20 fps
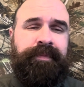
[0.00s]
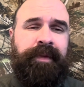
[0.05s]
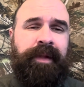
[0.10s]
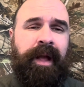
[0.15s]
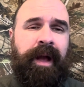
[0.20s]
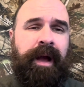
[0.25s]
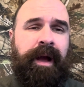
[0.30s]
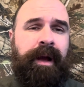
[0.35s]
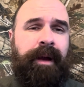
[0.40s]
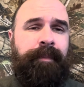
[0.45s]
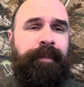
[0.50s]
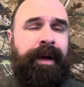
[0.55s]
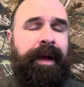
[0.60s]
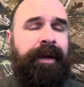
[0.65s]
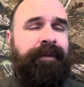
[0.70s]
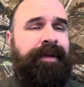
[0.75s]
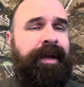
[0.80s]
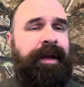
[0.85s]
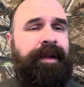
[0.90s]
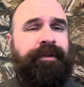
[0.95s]

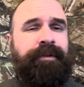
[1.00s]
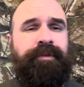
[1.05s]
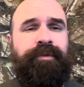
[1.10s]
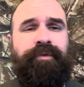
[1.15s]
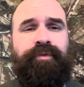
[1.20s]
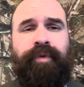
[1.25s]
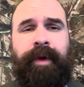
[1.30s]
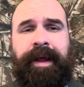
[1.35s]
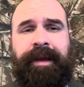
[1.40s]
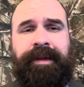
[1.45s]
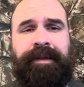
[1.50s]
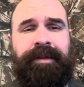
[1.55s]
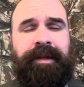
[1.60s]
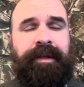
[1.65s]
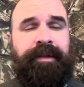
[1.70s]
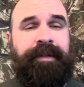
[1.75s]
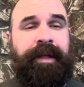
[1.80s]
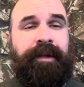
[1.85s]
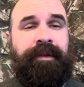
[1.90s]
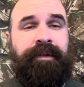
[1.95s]
I've had great,
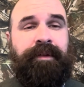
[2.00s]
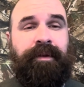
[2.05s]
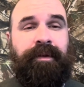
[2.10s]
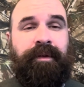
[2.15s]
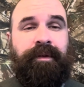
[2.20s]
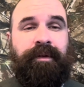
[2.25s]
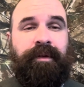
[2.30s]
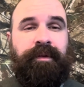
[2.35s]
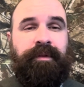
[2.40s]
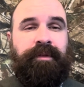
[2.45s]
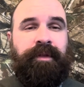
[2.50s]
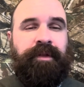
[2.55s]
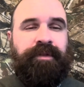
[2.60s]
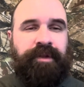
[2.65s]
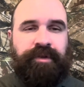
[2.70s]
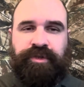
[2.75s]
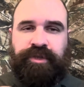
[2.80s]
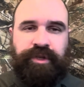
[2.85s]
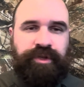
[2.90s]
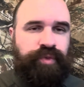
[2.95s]

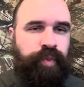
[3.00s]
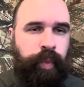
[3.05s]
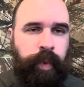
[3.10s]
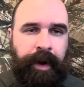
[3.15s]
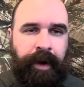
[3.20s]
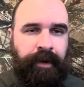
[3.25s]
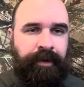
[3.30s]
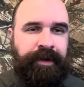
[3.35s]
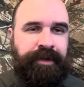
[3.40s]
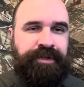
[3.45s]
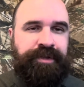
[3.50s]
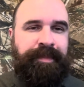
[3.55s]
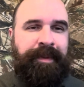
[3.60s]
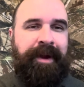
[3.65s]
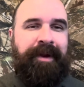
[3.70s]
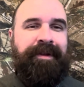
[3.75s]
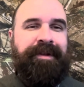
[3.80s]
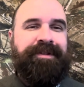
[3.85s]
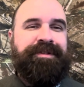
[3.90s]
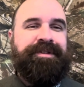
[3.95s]
there's just weird
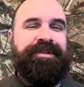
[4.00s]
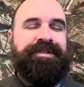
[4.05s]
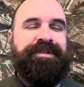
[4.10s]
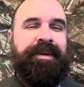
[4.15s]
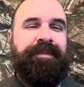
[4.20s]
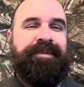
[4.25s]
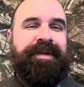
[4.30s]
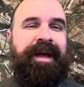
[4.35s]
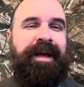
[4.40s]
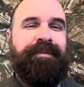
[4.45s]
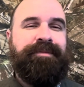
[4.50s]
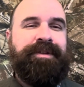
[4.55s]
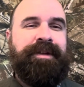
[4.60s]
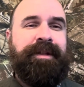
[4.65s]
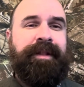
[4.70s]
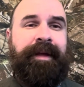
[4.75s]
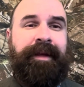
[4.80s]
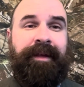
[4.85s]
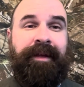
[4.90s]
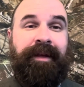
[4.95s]
experiences sometimes. You're
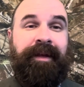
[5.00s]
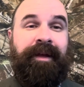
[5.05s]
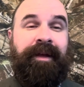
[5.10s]
like,